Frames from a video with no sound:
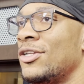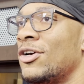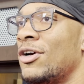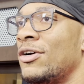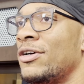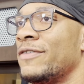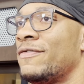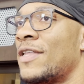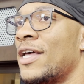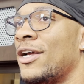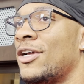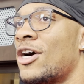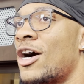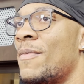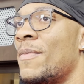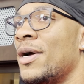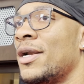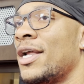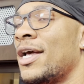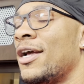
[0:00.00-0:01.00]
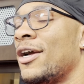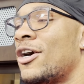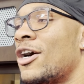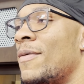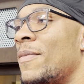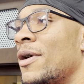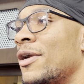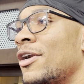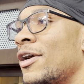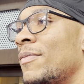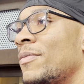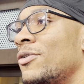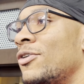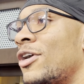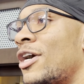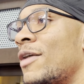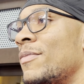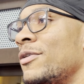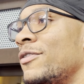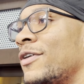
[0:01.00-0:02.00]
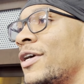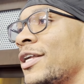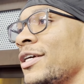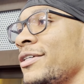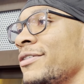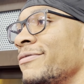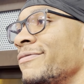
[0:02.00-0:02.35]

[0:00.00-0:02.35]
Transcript: you know, if they call my name, call my number, you know, I'll be ready.